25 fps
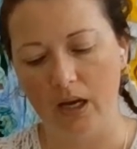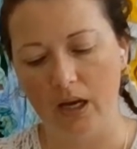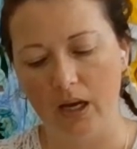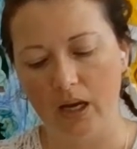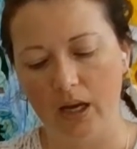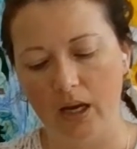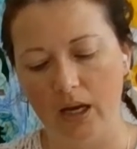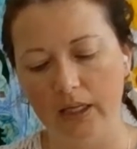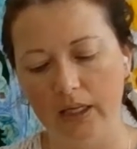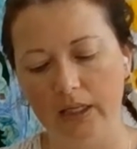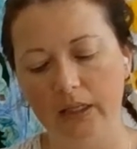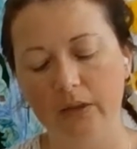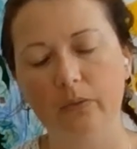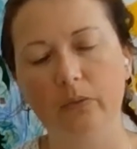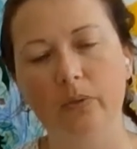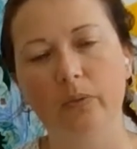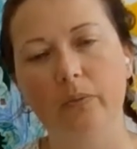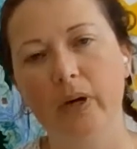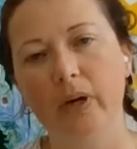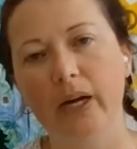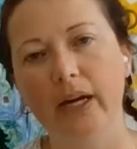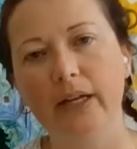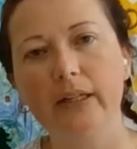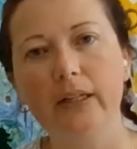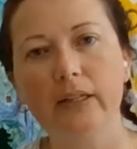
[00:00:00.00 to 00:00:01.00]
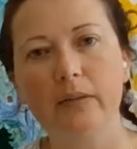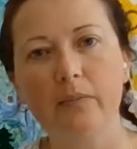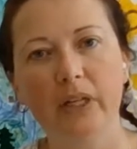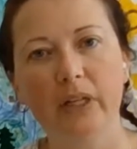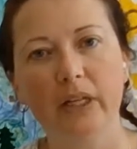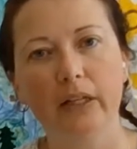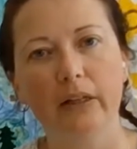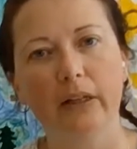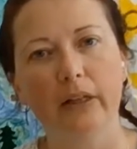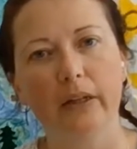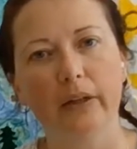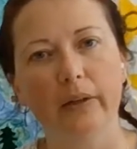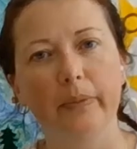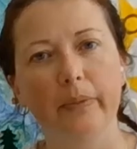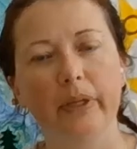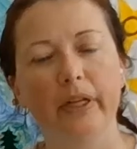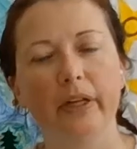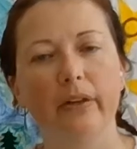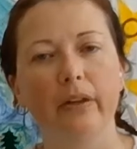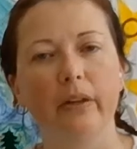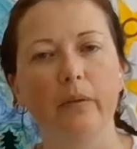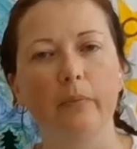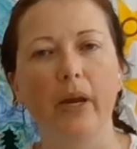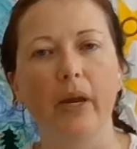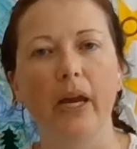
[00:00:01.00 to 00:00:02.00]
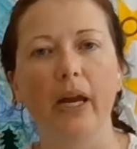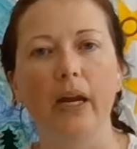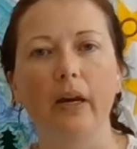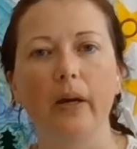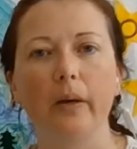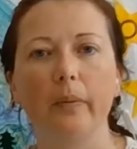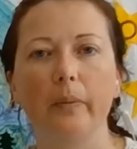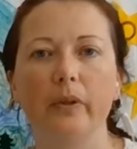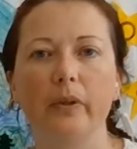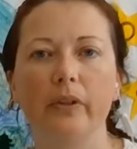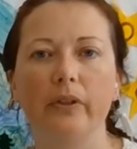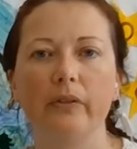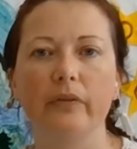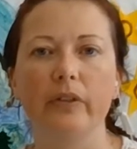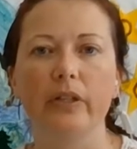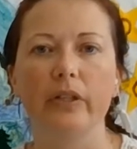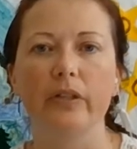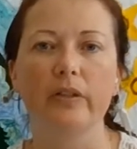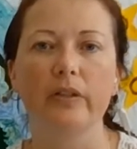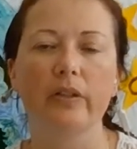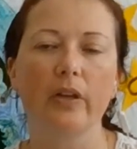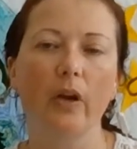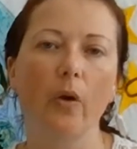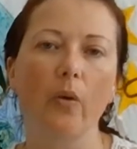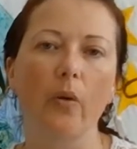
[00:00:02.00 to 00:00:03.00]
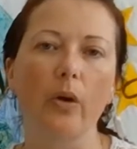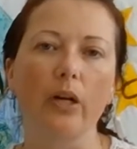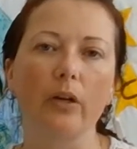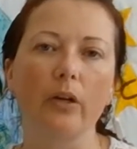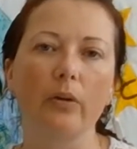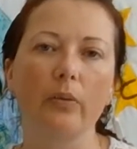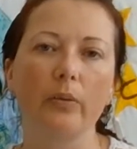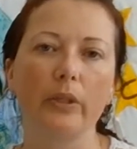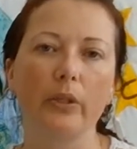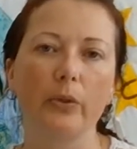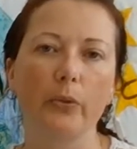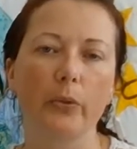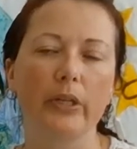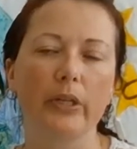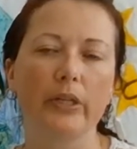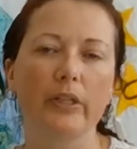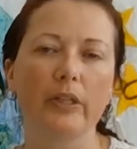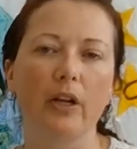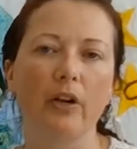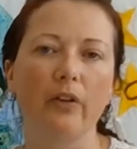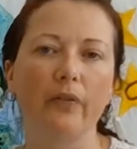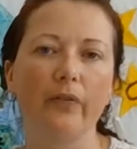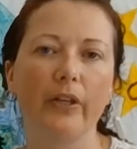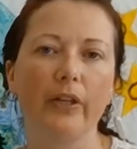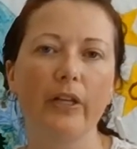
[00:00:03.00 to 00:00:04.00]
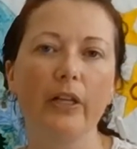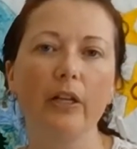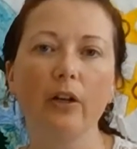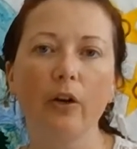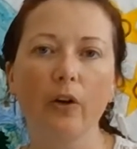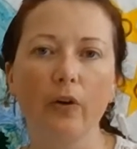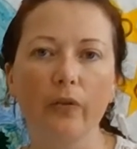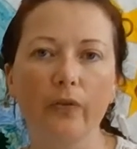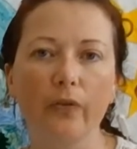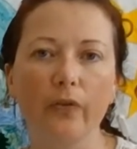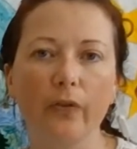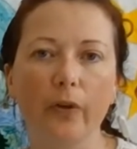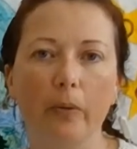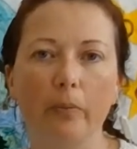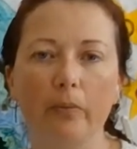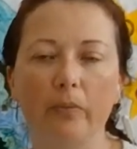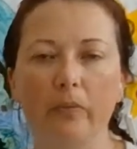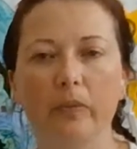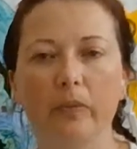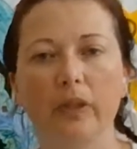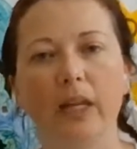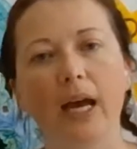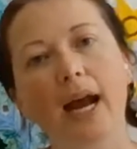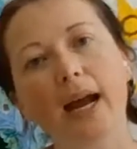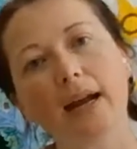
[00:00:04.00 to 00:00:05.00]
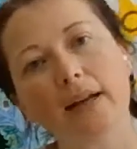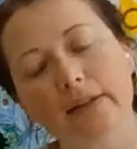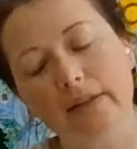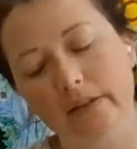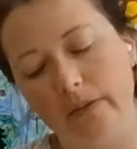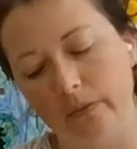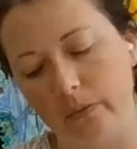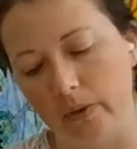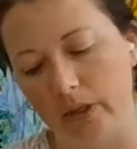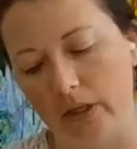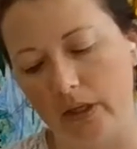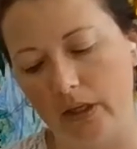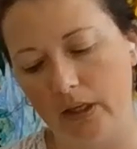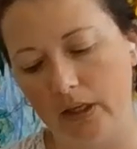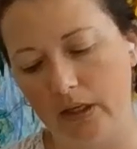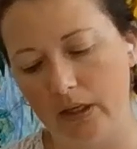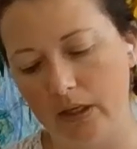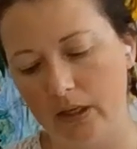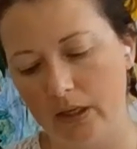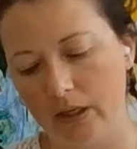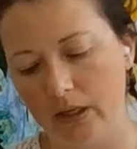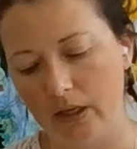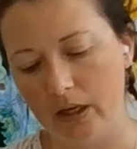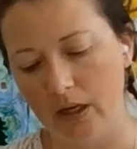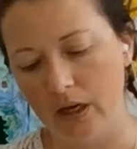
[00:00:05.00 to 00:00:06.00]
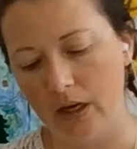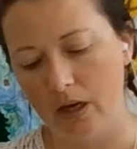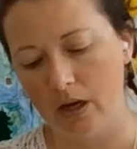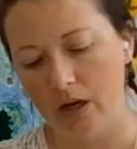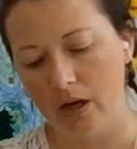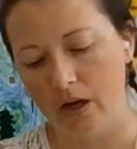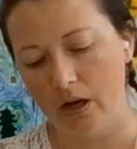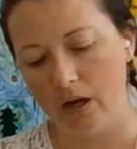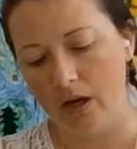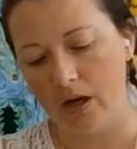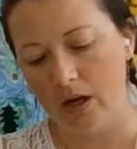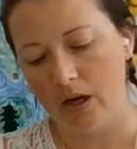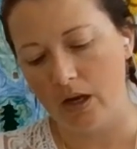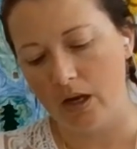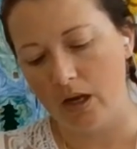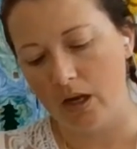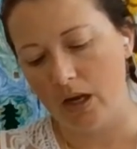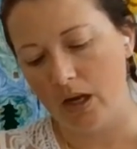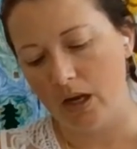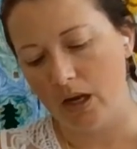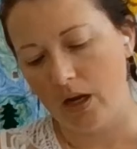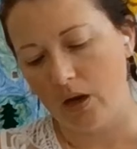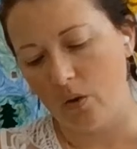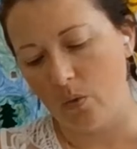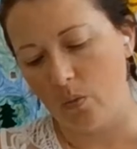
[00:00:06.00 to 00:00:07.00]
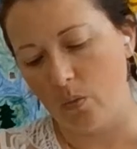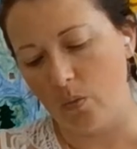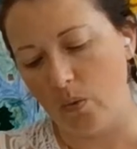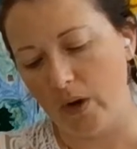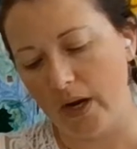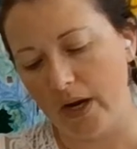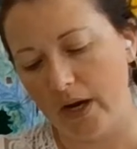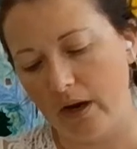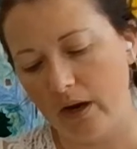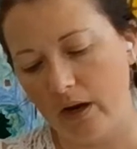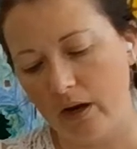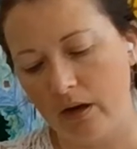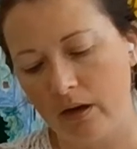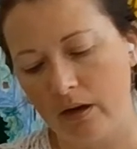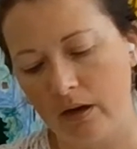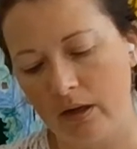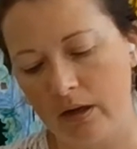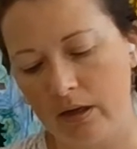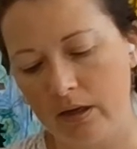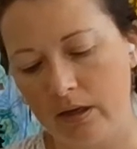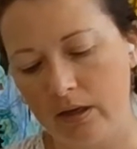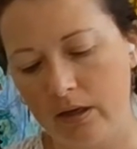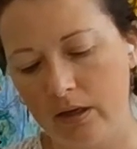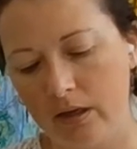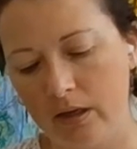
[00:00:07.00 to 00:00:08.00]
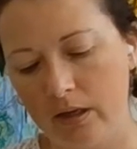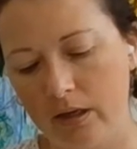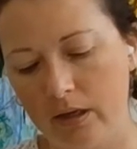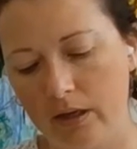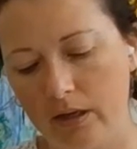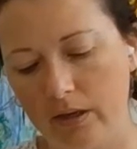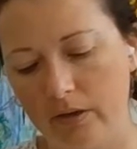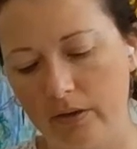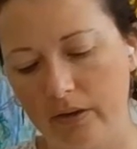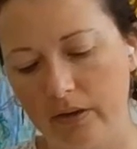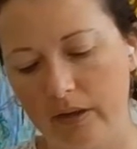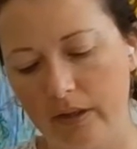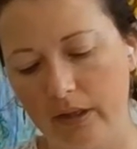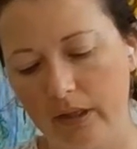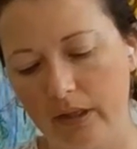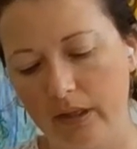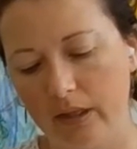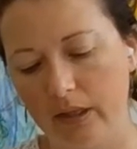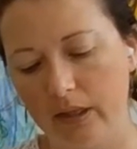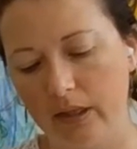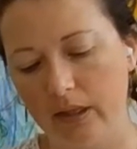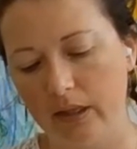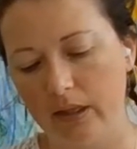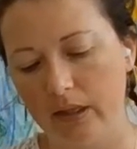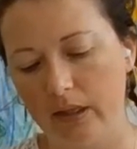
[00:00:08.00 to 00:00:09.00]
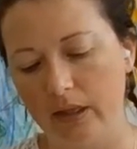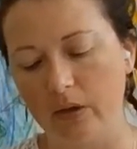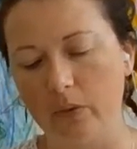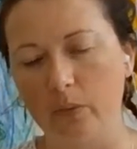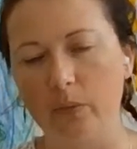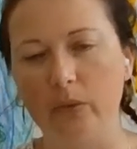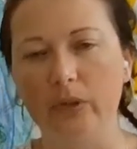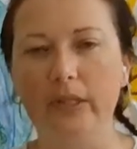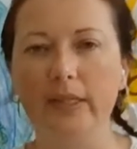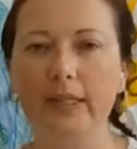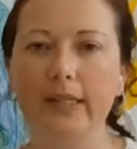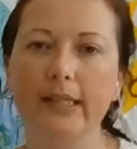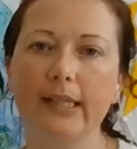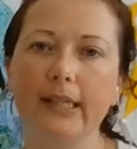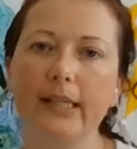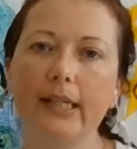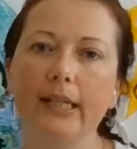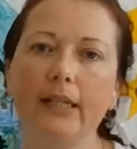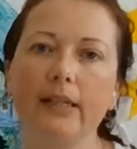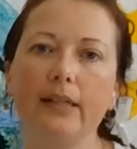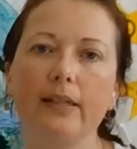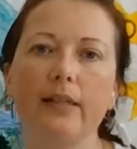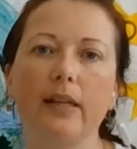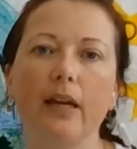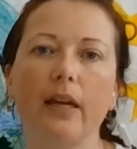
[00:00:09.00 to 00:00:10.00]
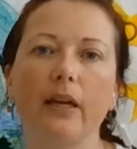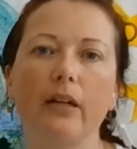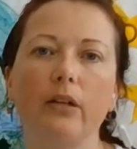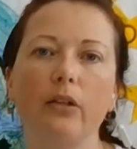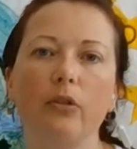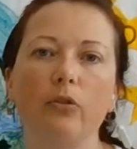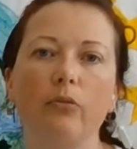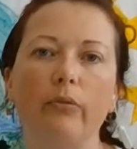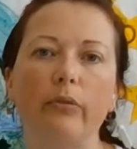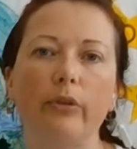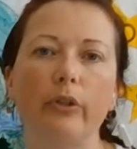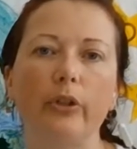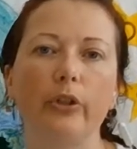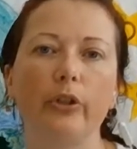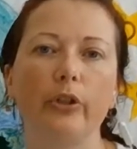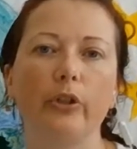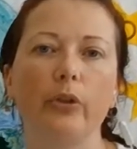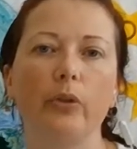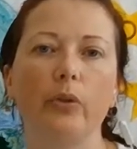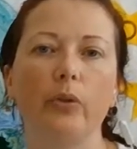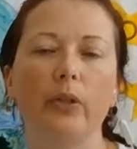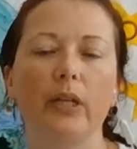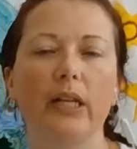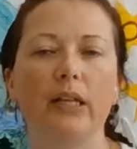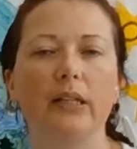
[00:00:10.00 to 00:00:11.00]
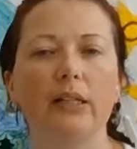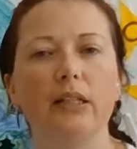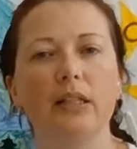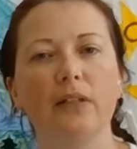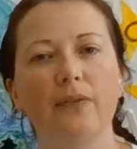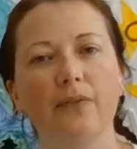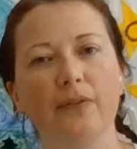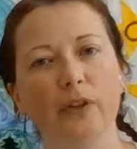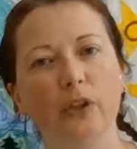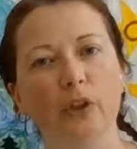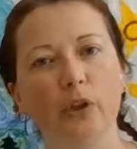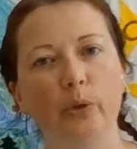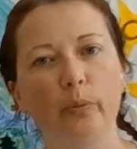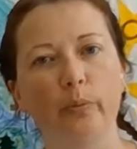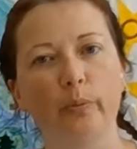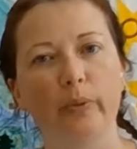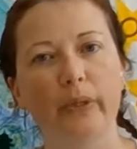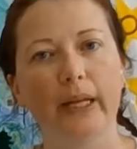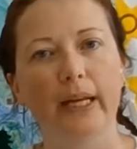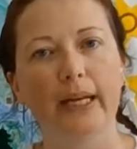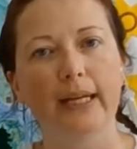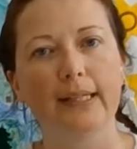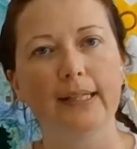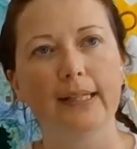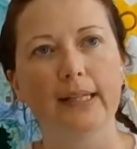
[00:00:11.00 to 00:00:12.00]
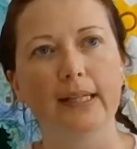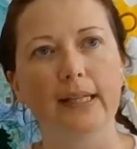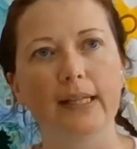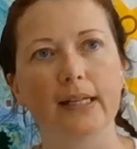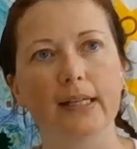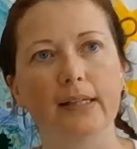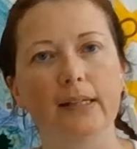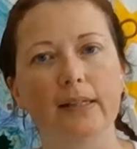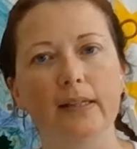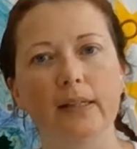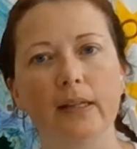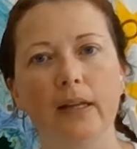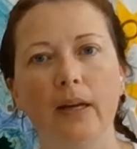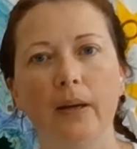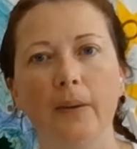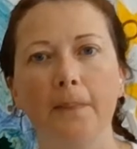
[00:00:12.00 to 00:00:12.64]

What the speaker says: And it reminded me a little bit of the parable of the sower, which was our video from last week, where there were seeds that grew in difficult places.